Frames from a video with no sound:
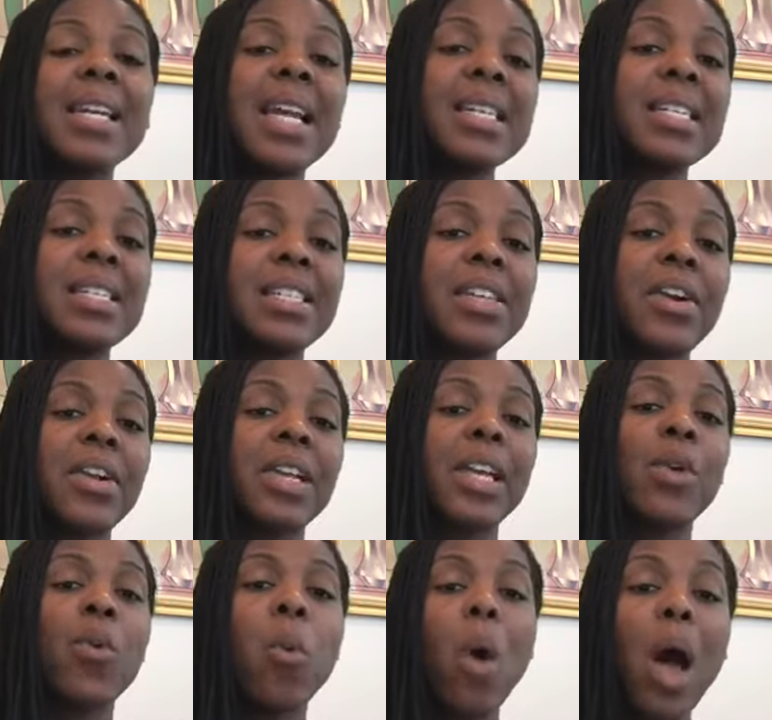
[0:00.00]

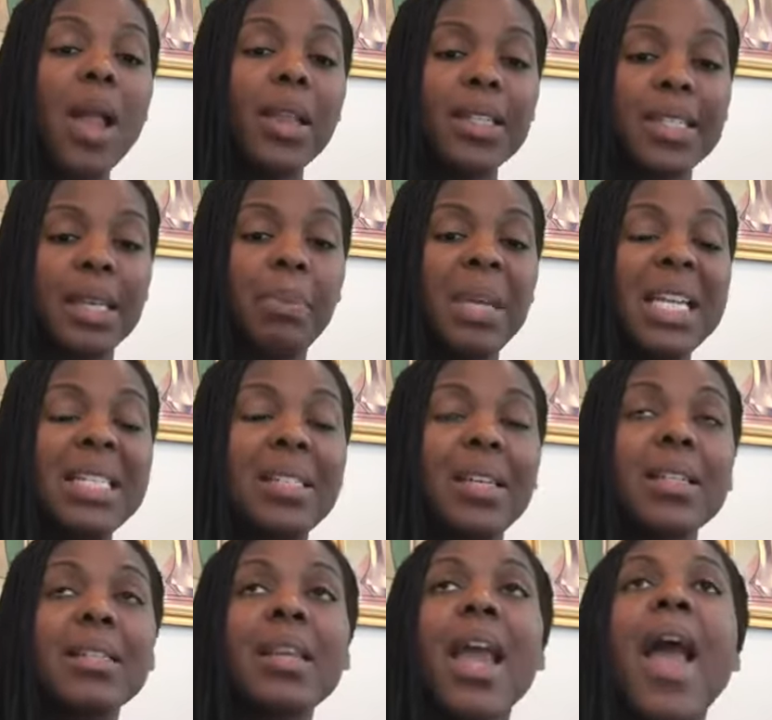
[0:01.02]
necessarily quality
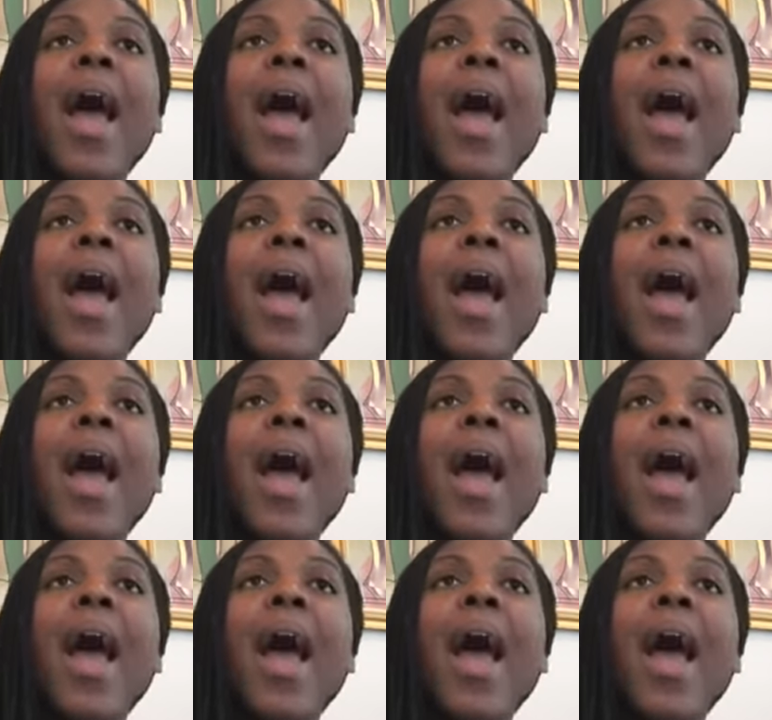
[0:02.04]
pieces.